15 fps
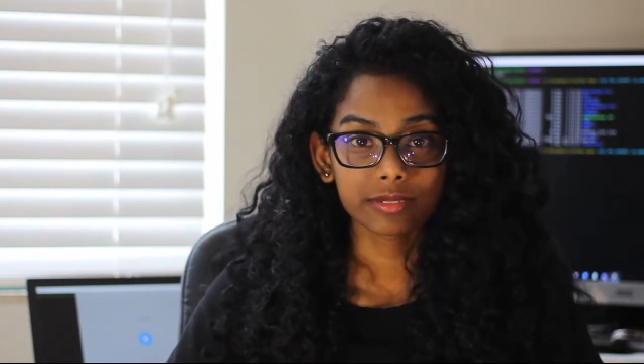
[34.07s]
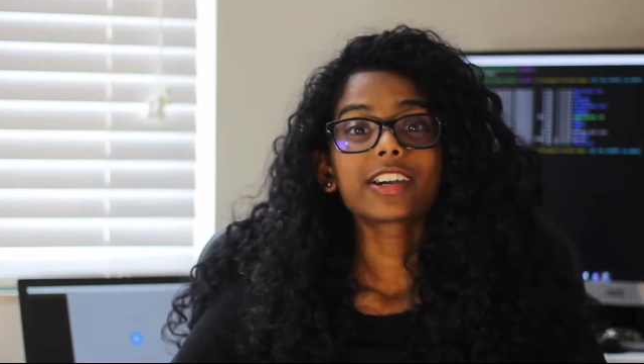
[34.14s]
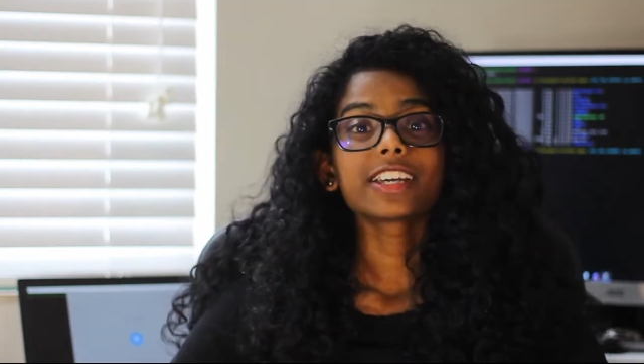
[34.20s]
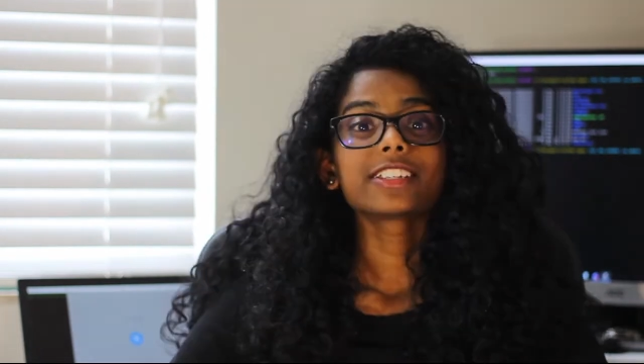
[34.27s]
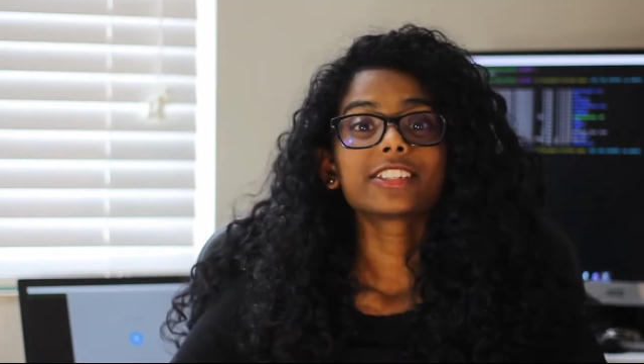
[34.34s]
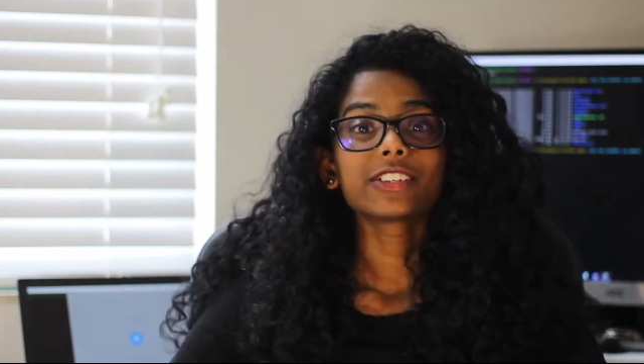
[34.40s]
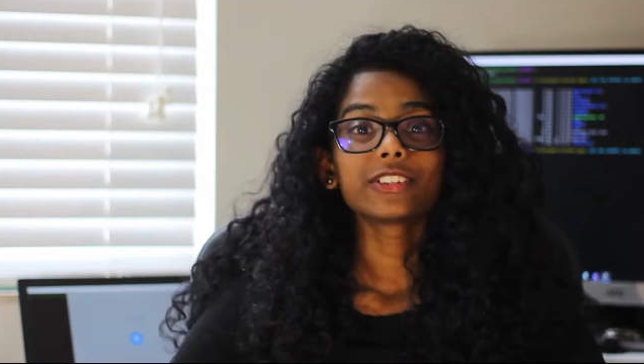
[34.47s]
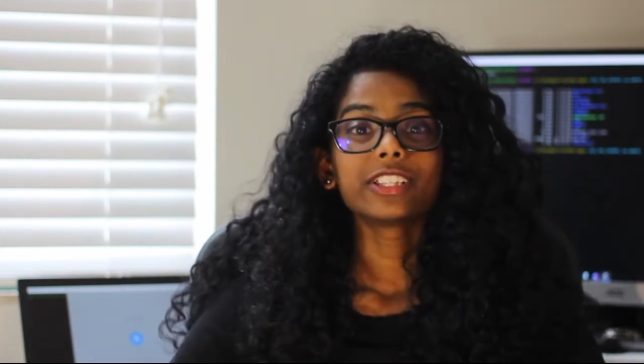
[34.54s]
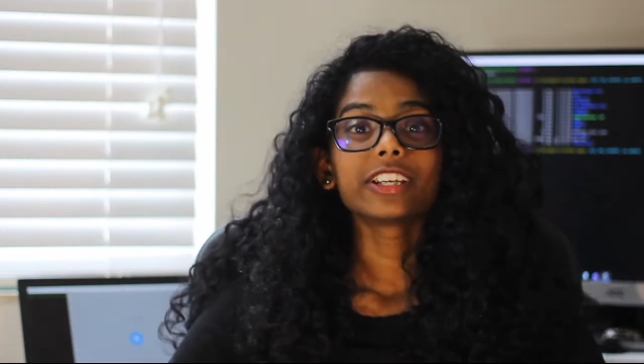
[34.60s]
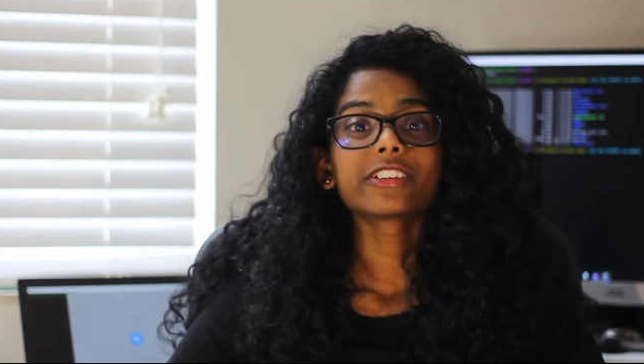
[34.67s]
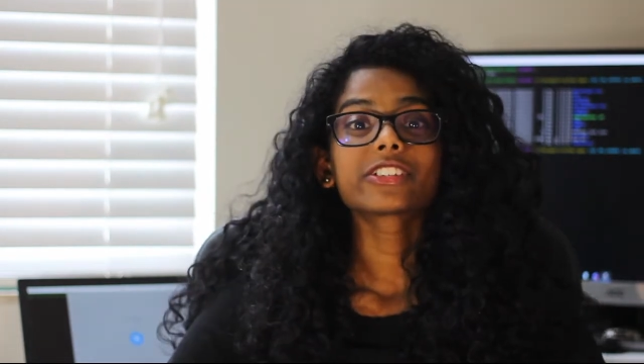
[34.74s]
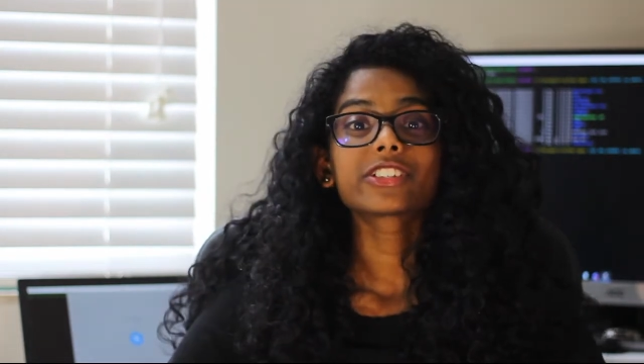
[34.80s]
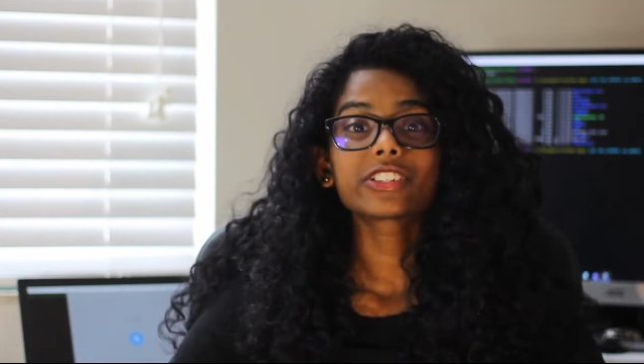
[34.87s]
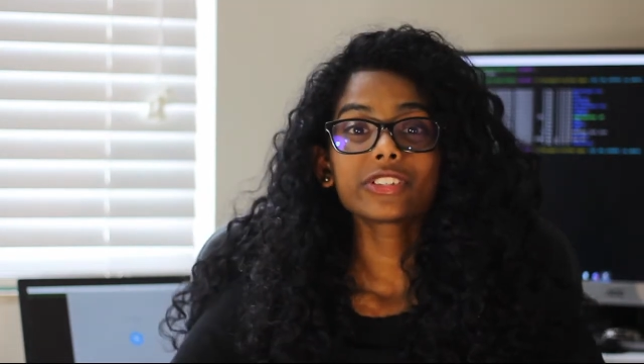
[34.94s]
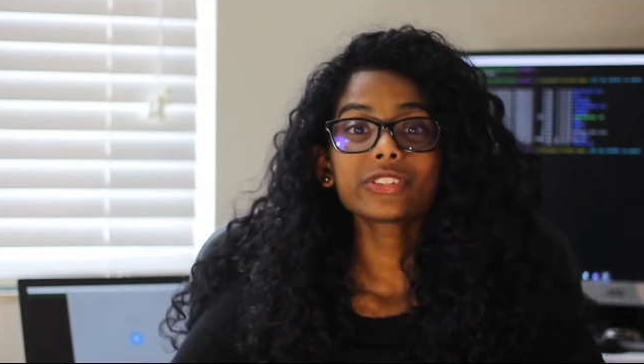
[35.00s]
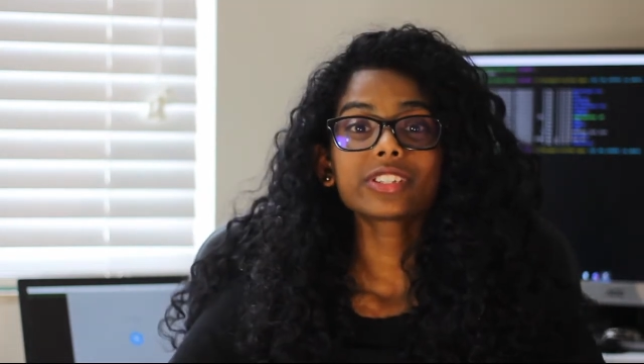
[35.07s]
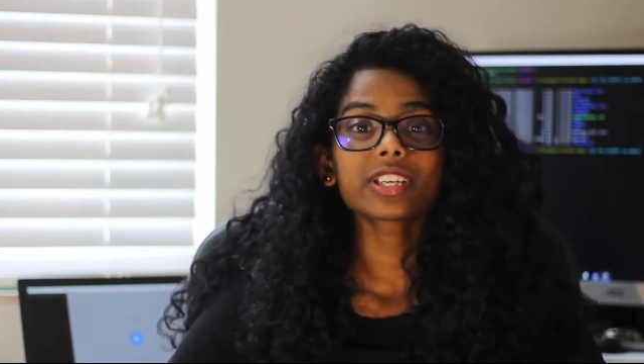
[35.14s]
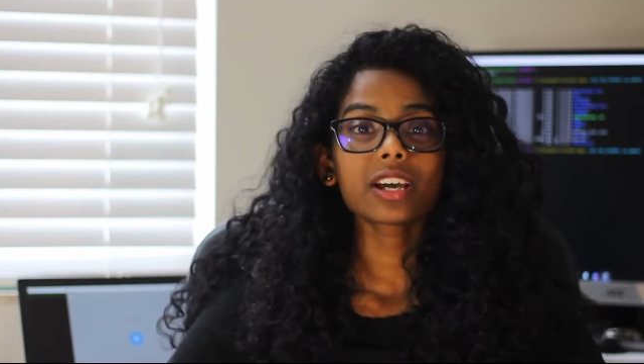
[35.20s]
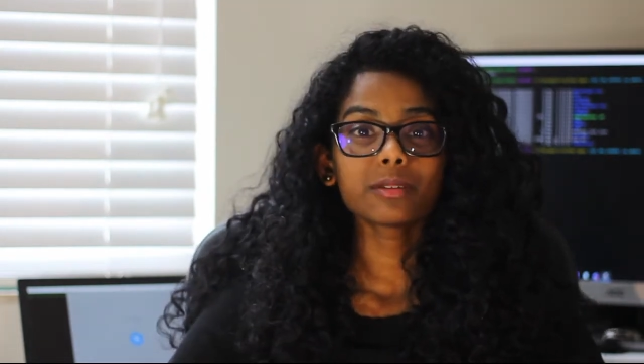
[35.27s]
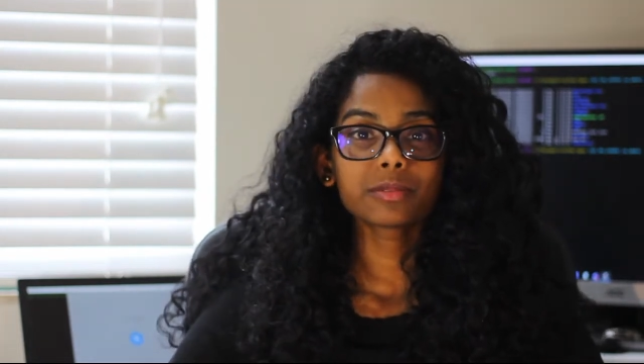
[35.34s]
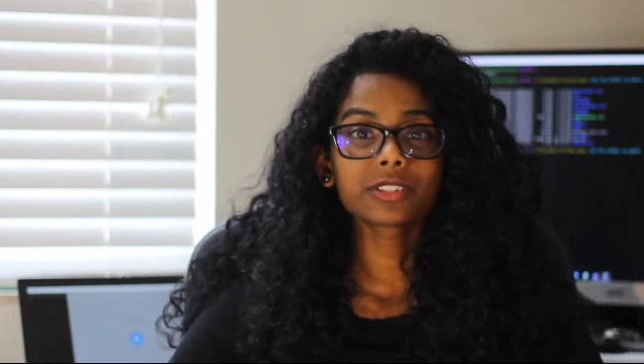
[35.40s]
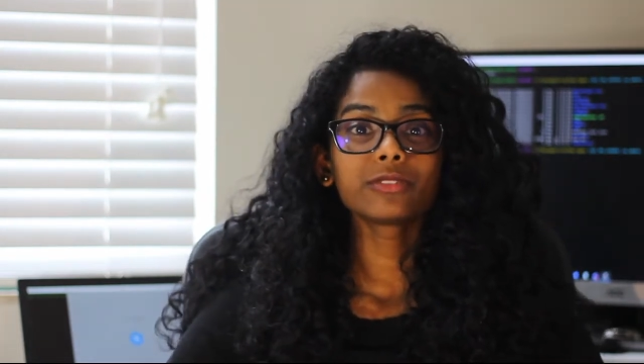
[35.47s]
Okay, so there's two
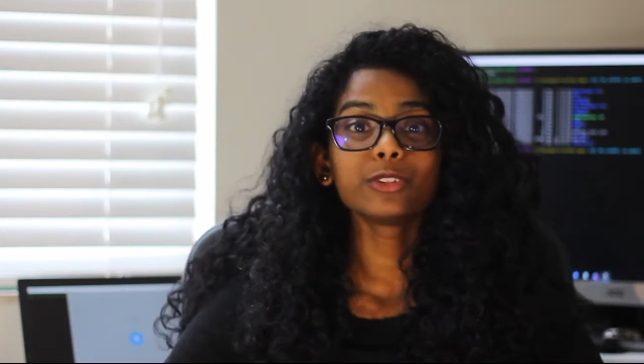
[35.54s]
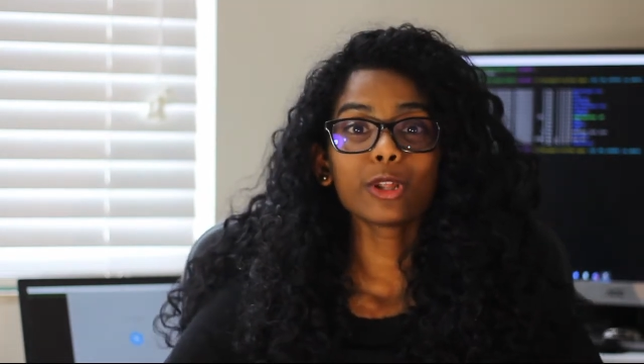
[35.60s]
types of